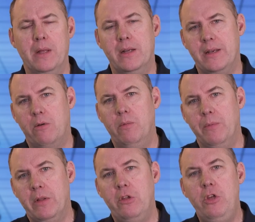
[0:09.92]
Now,
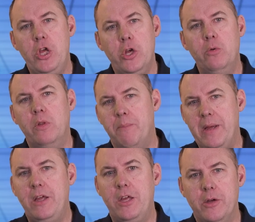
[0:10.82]
the U, the
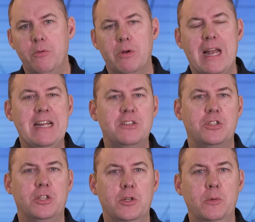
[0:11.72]
big U, relates
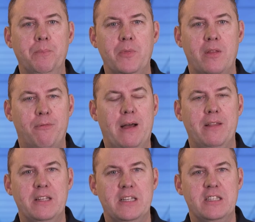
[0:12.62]
to the fact
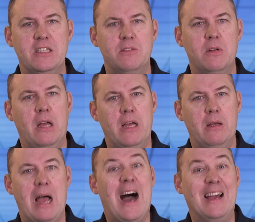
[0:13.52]
that this is uh,
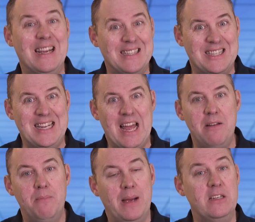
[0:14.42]

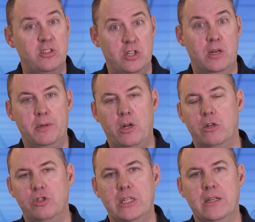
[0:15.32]
ISDN based
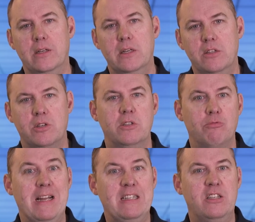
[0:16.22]
terminology. So it's
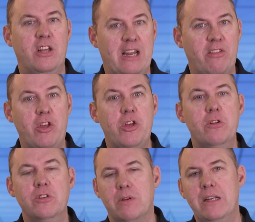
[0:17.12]
related to like the
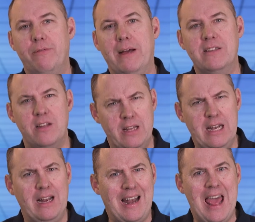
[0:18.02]
user interface. And the
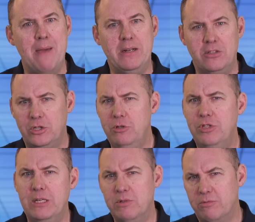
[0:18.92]
little M in
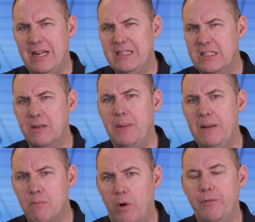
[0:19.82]
2G was related to
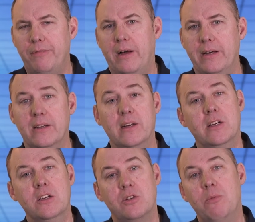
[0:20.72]
being modified.
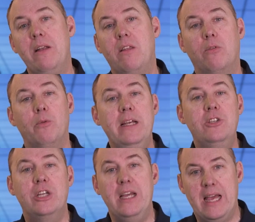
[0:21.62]
So when
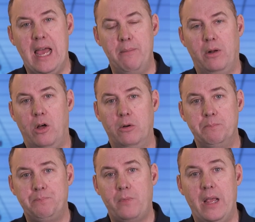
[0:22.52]
3G came along,
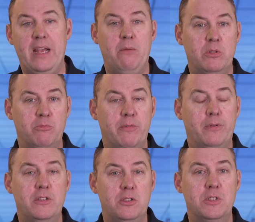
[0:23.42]
it was
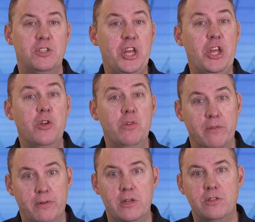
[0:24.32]
referred to as the
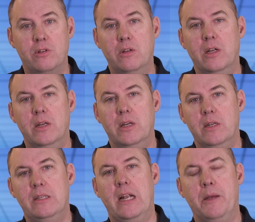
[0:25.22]
universal
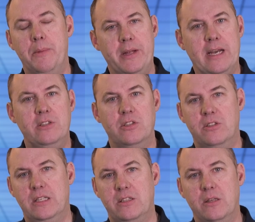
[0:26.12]
telecommunication
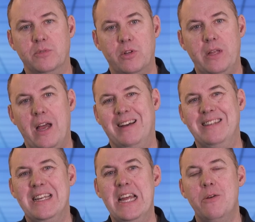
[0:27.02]
system. So the
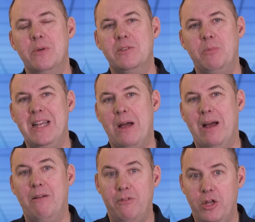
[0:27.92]
idea is we now
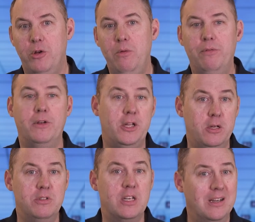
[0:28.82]
have U for
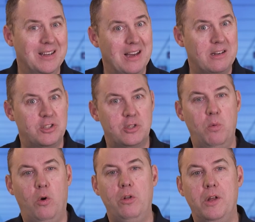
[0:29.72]
user and a
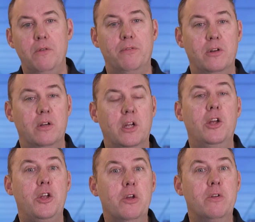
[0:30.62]
small u for
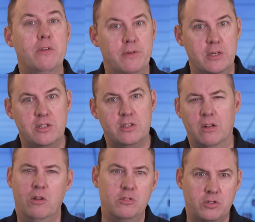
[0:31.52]
universal,
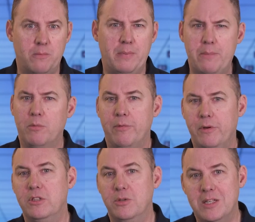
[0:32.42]
or some people refer
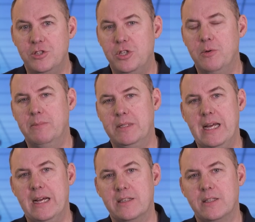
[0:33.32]
to it as
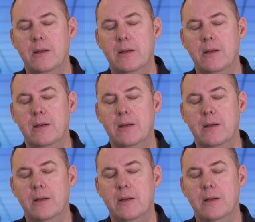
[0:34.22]
UMTS.